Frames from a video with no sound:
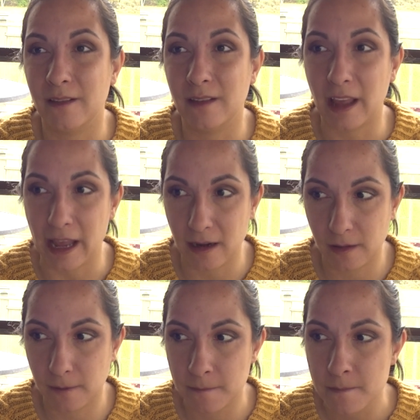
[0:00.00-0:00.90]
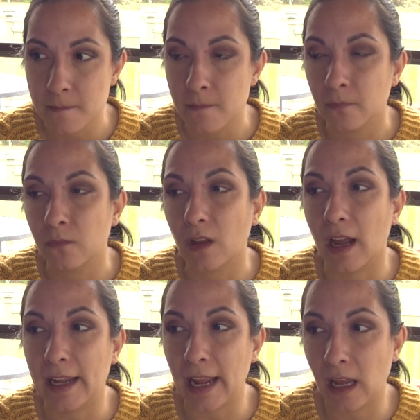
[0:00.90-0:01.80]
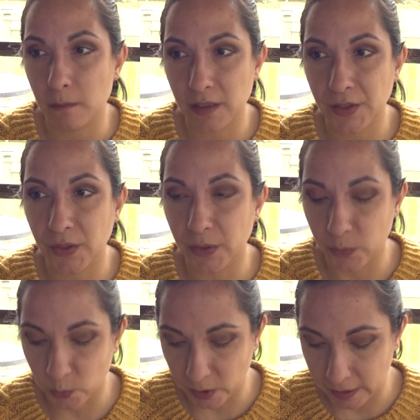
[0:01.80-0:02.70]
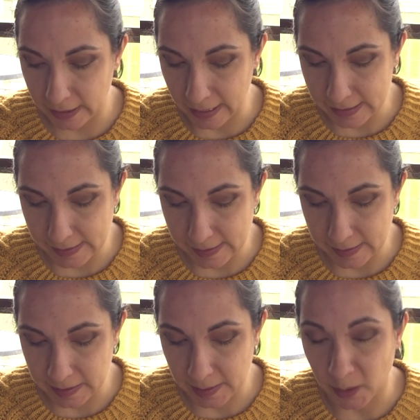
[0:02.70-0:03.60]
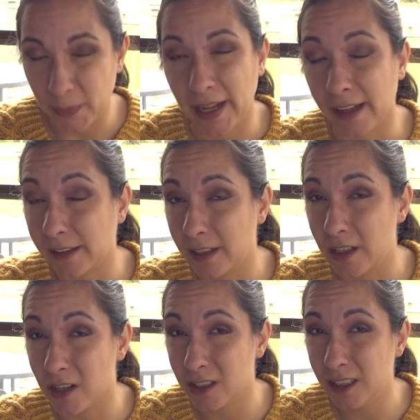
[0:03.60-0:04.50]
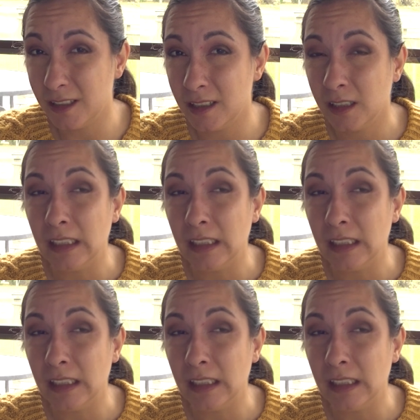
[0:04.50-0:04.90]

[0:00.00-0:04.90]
Then I am a little worried, as this is alpaca yarn,